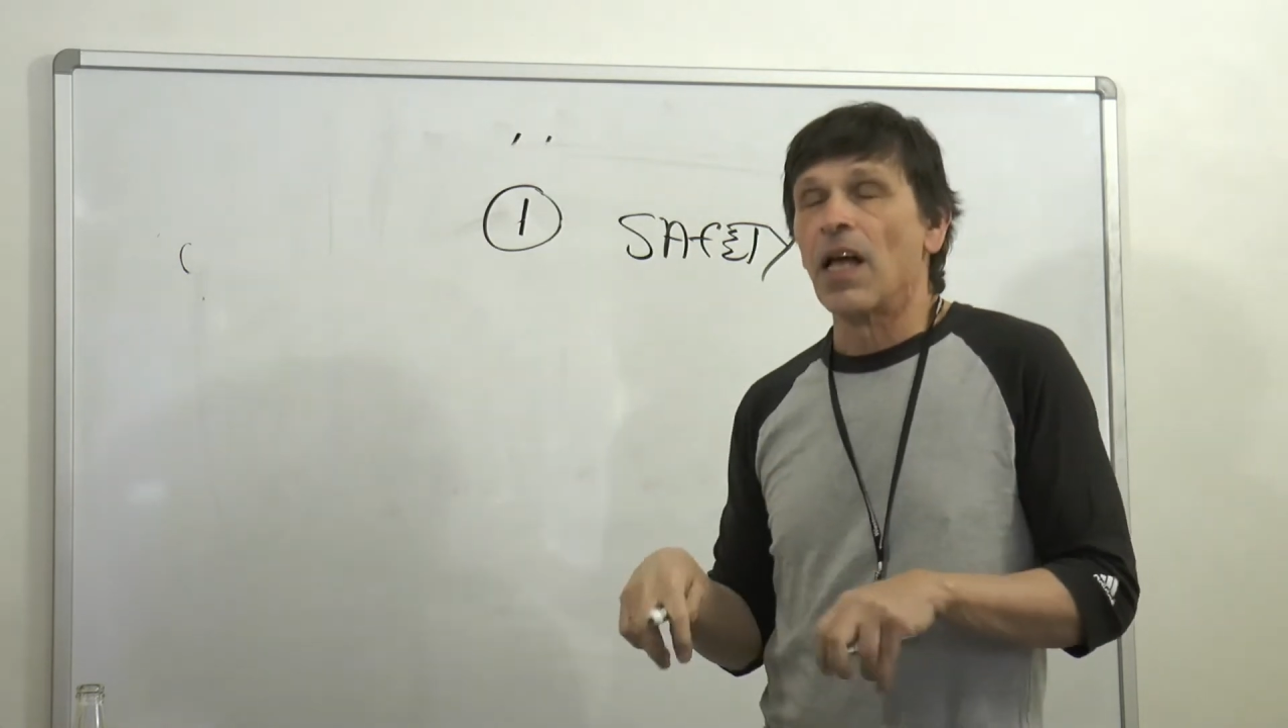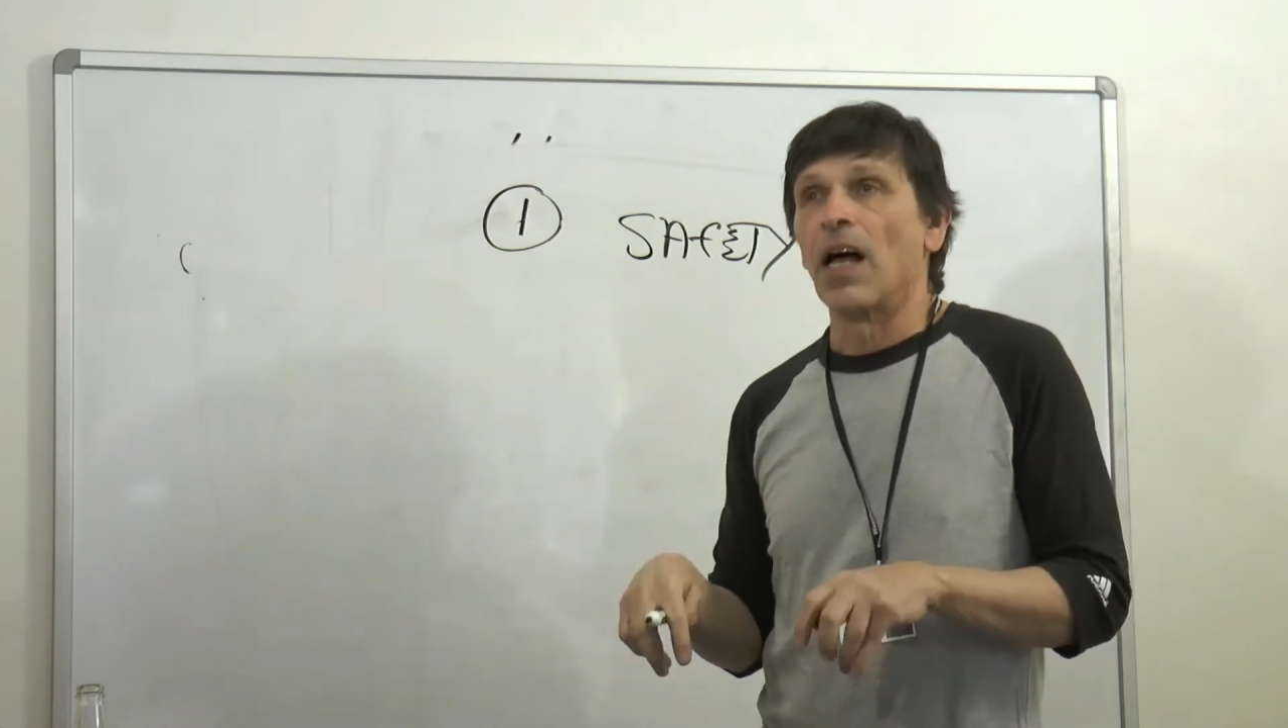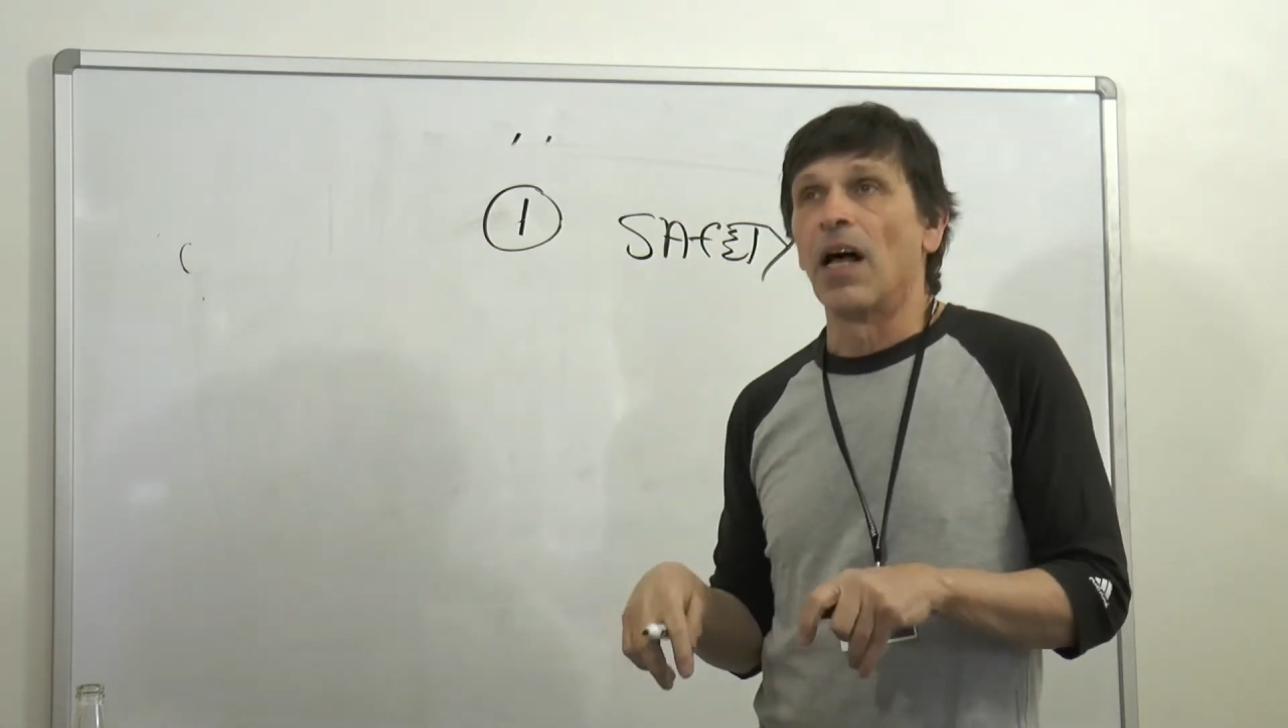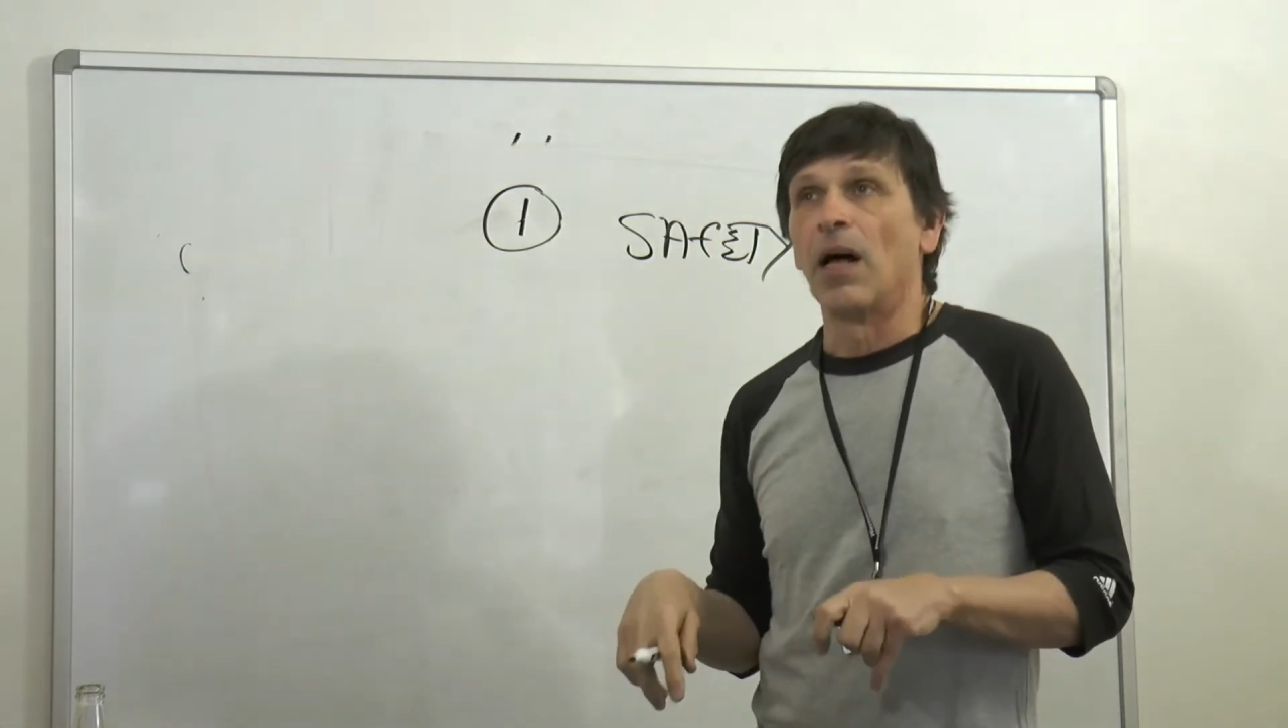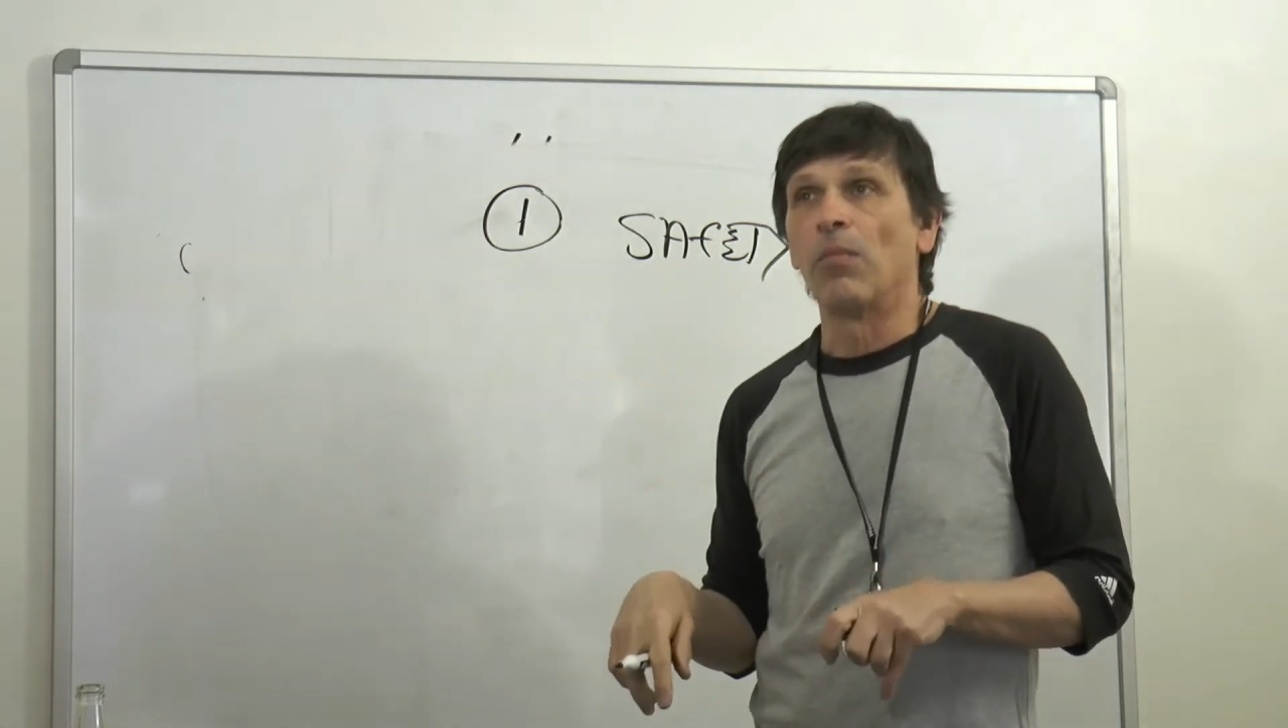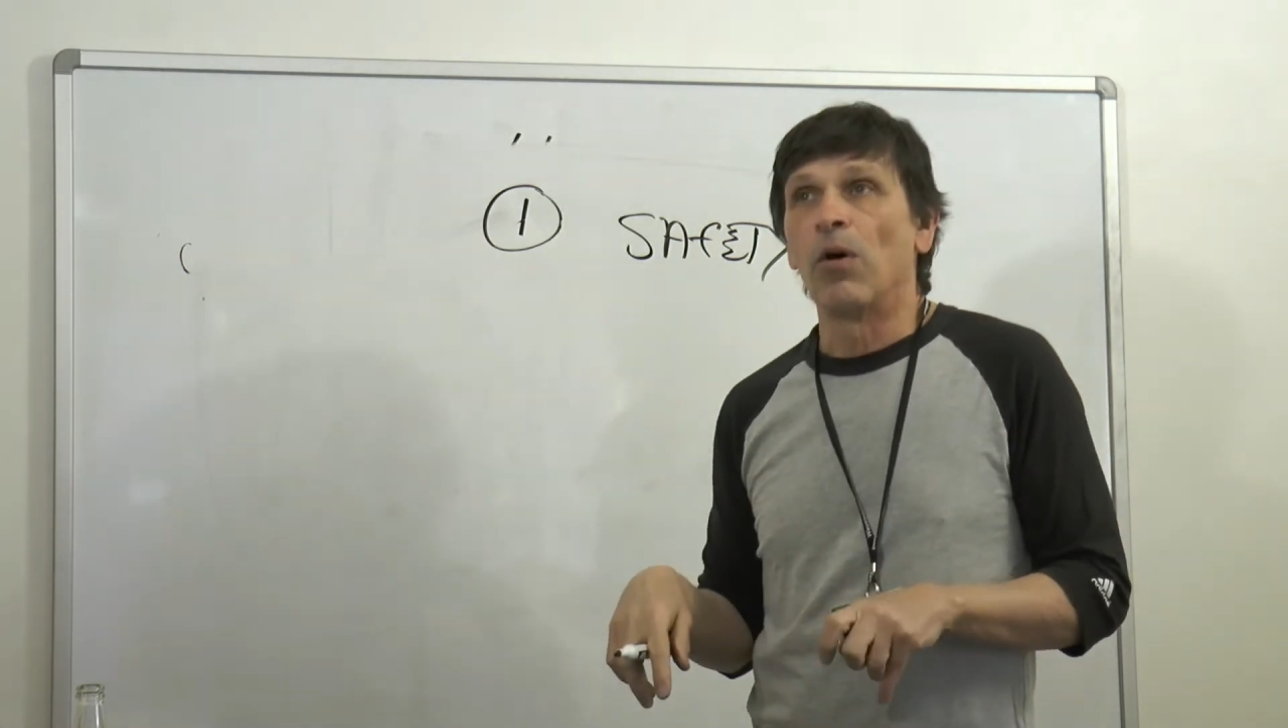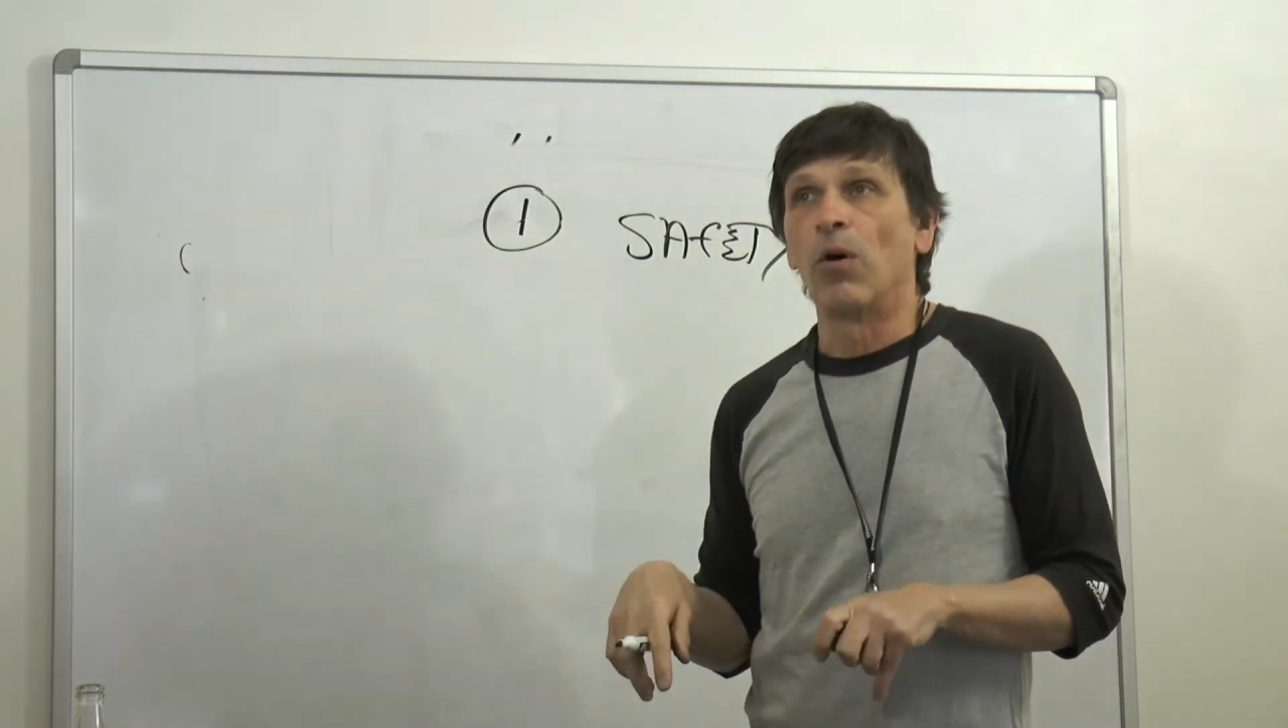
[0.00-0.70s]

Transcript: Um,